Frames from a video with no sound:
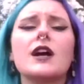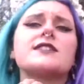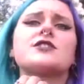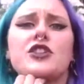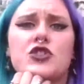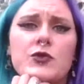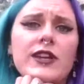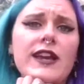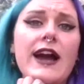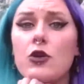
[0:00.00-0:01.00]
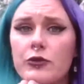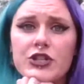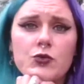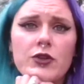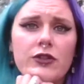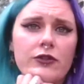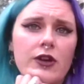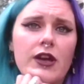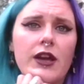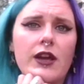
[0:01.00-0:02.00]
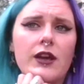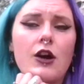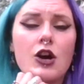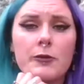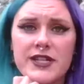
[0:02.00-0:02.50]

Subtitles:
I started doing outreach with a harm